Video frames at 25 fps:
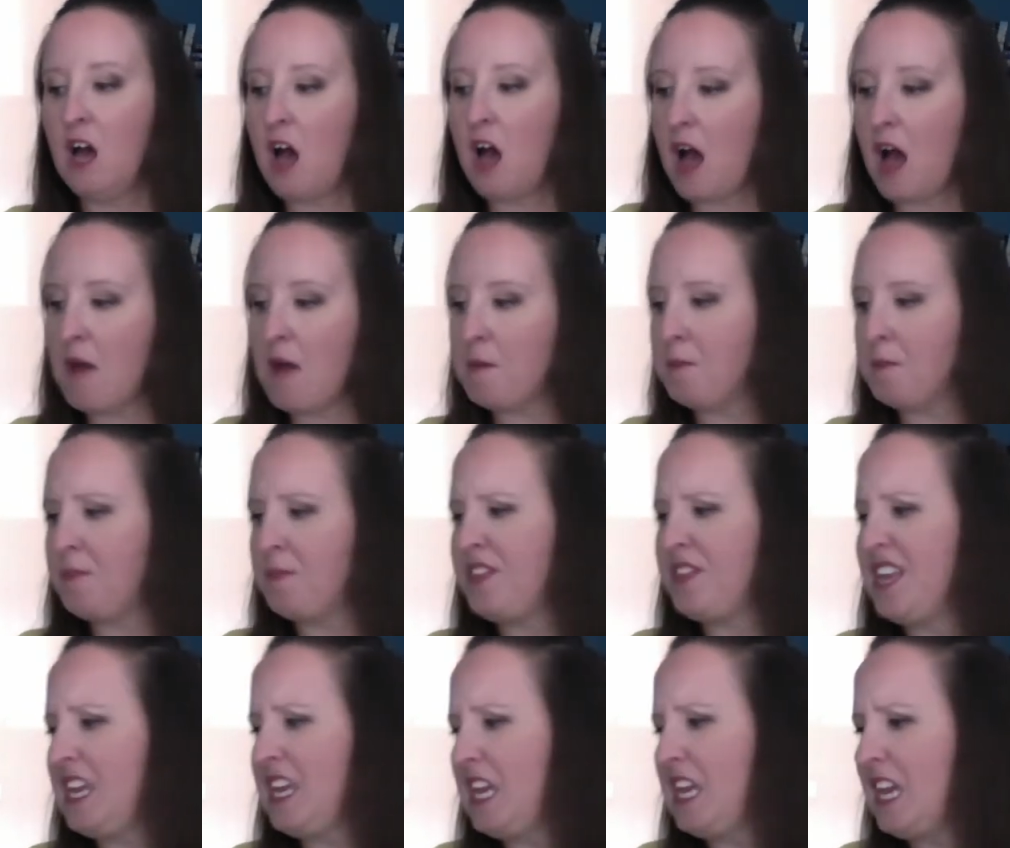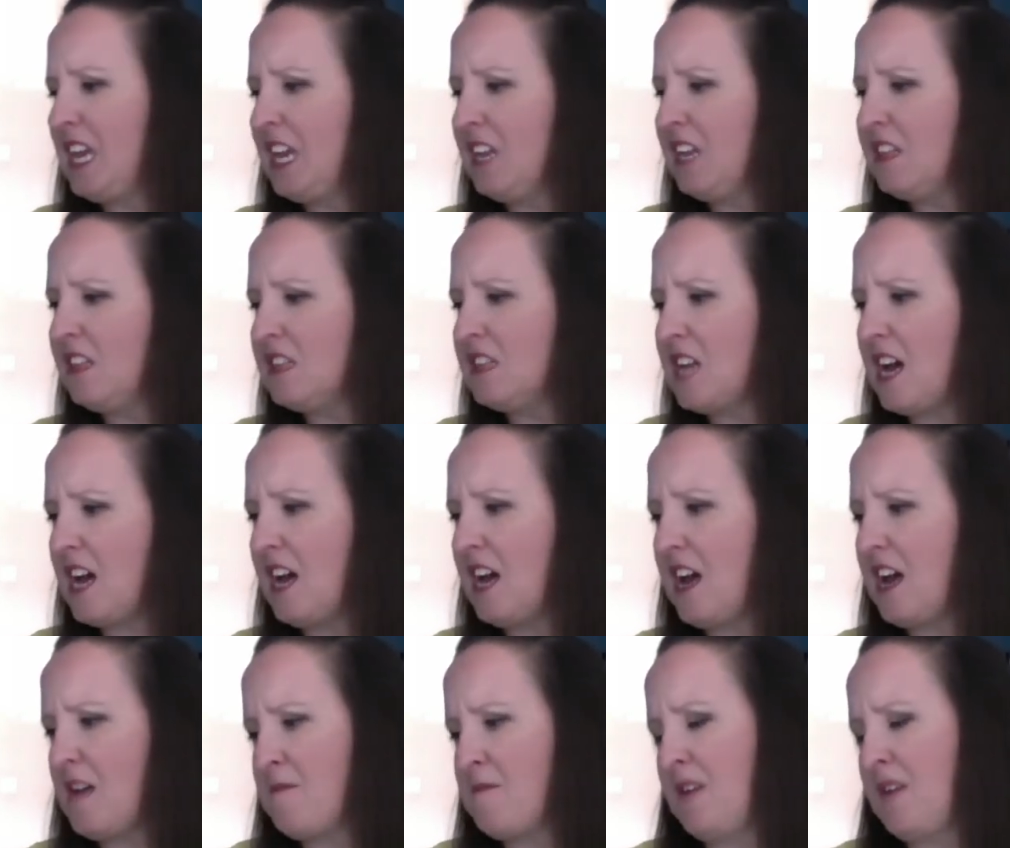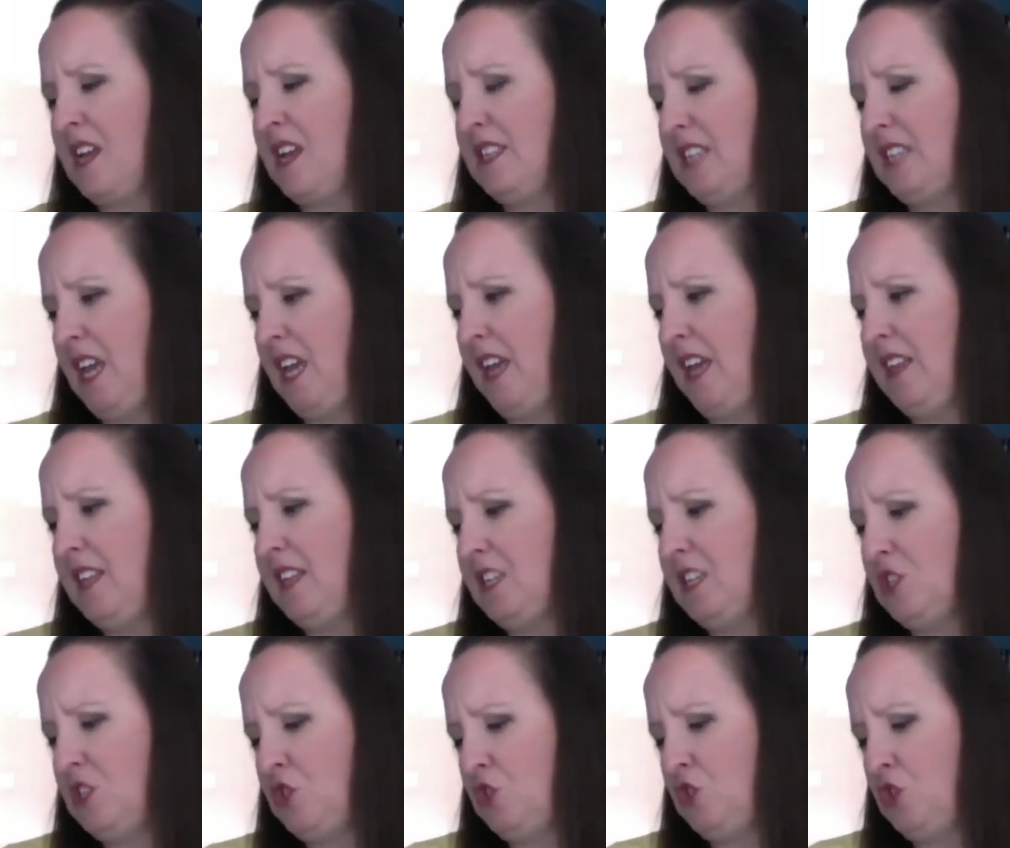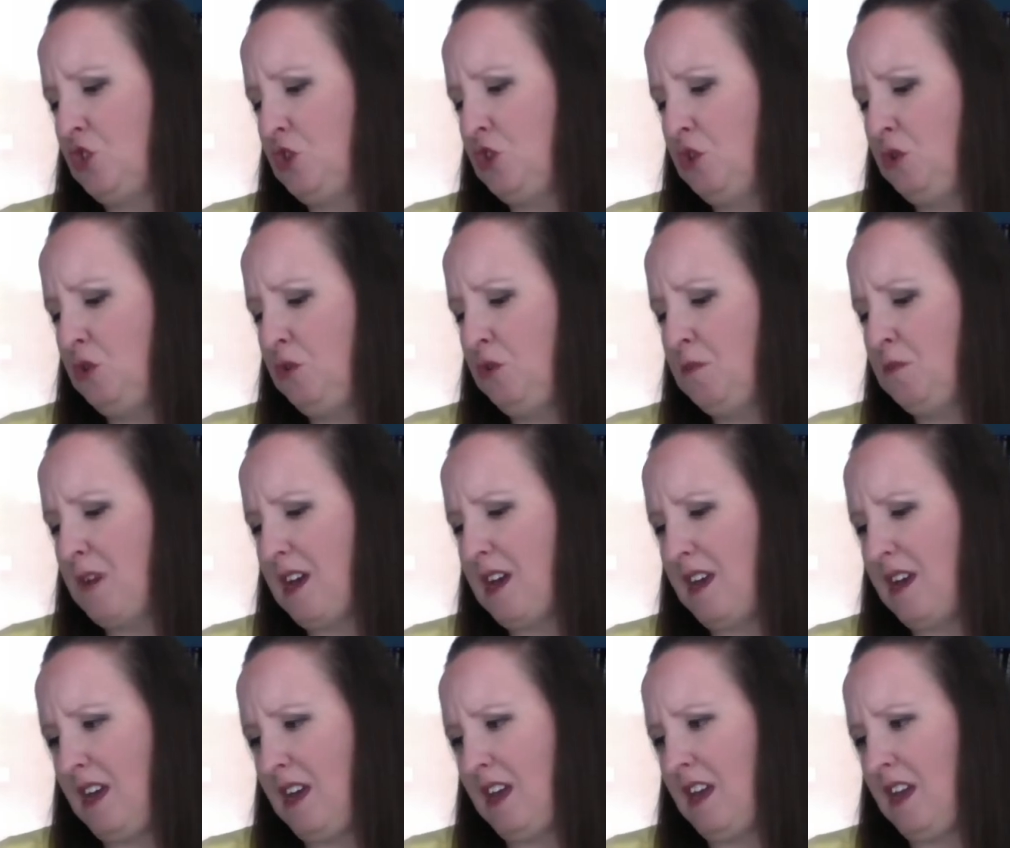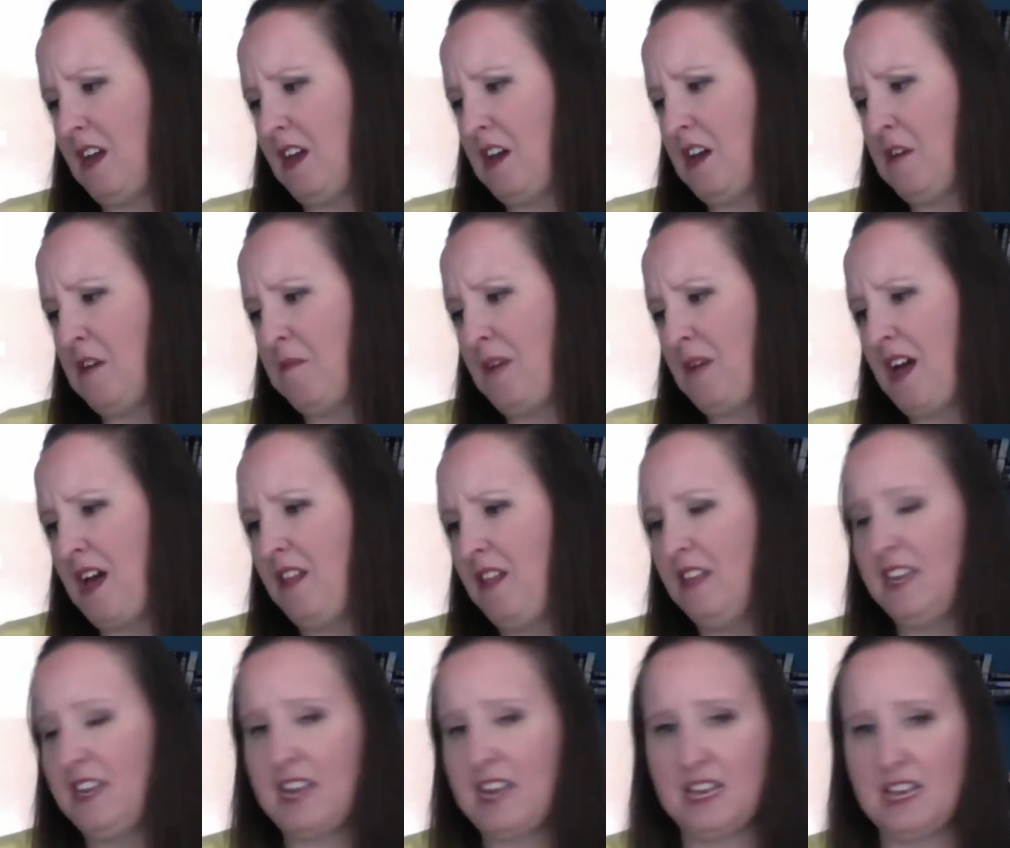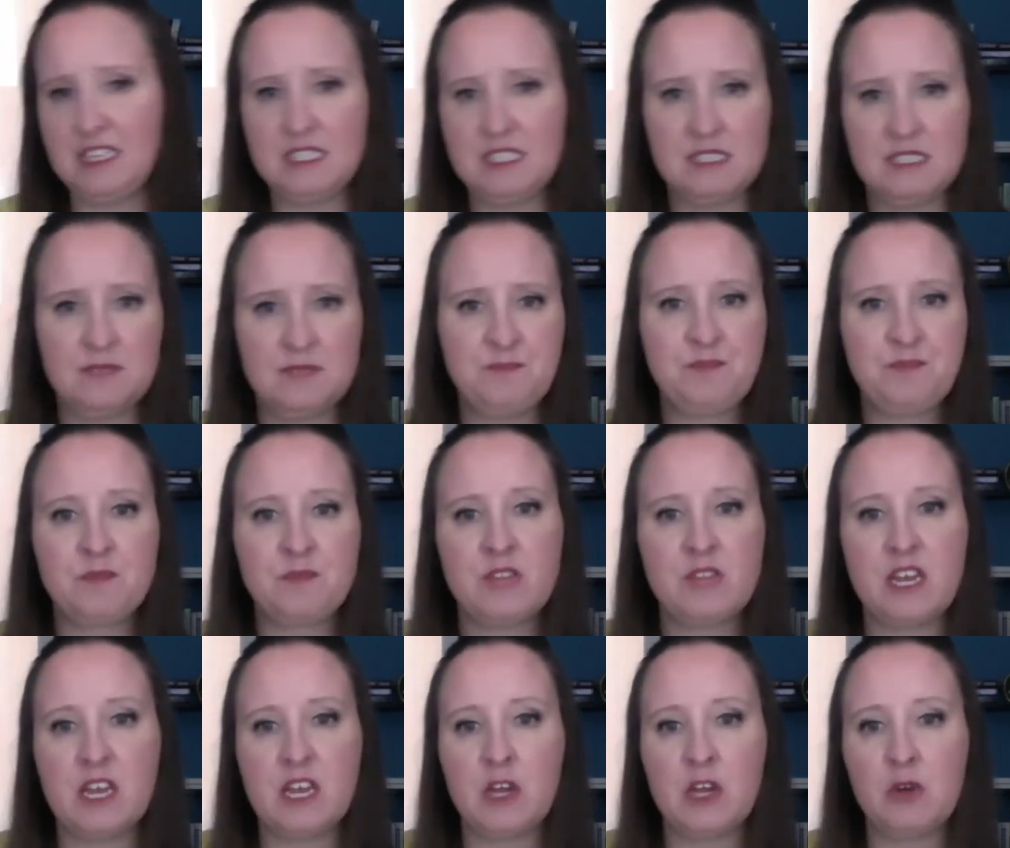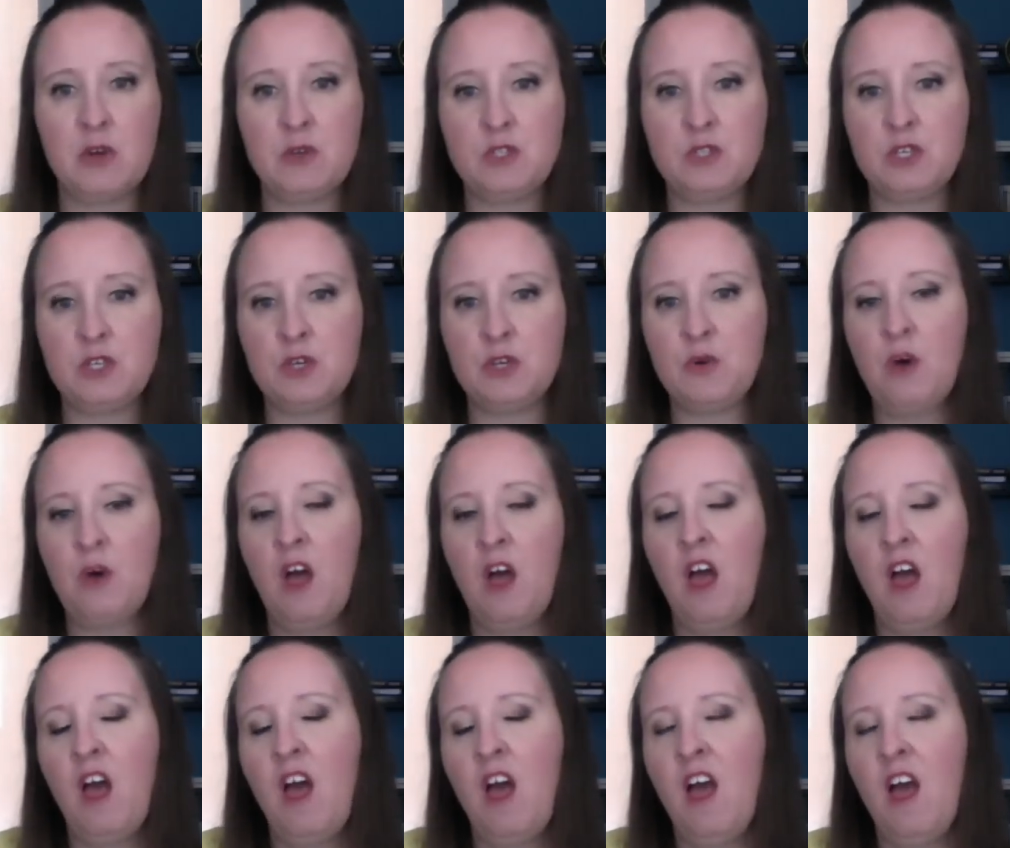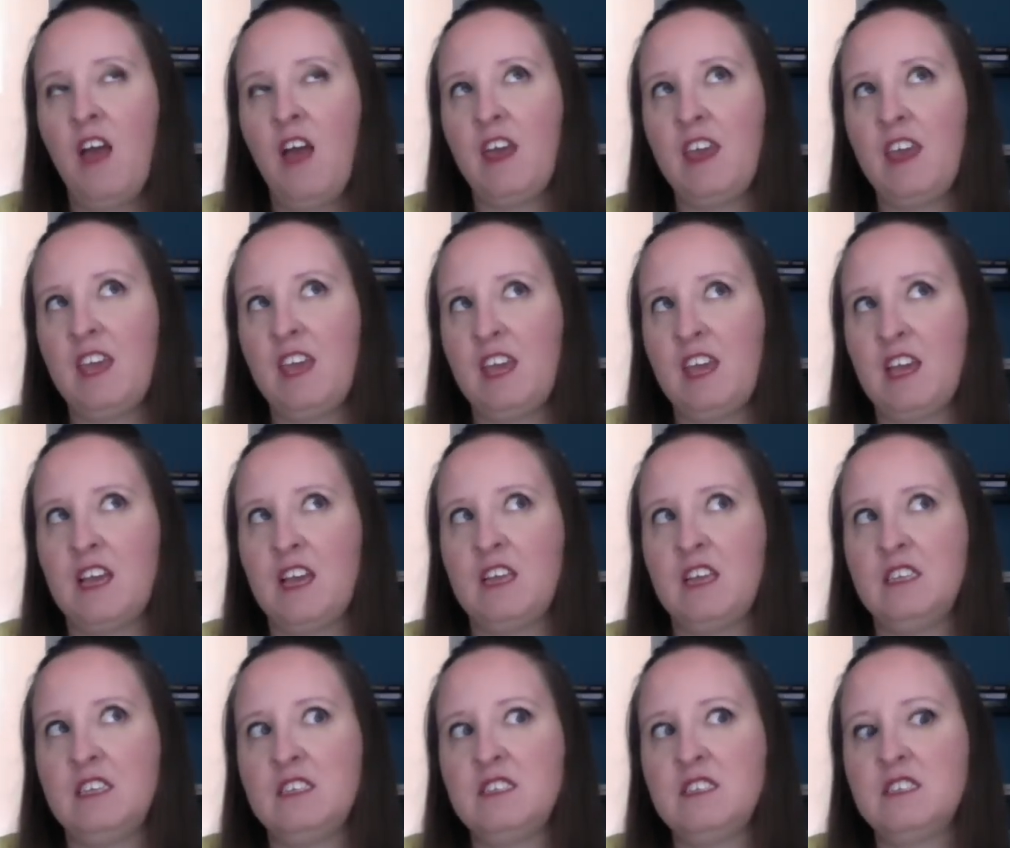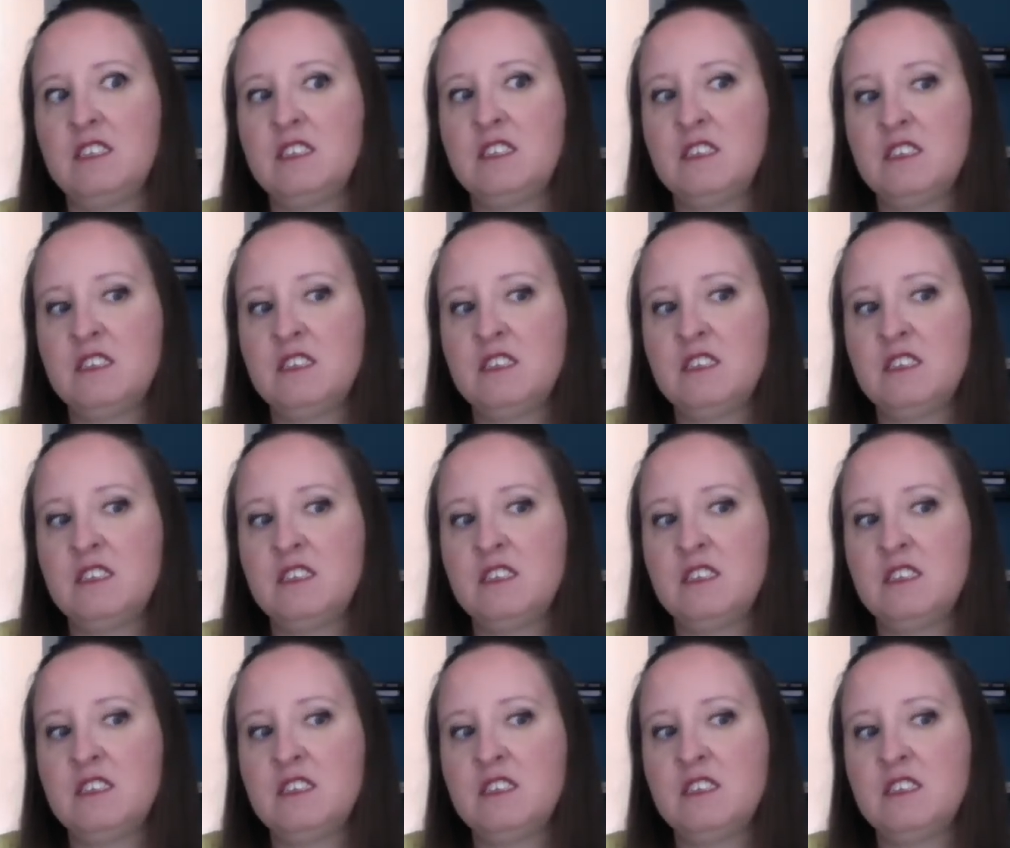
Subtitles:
I'm thinking that I might take this to my LNS that I go to and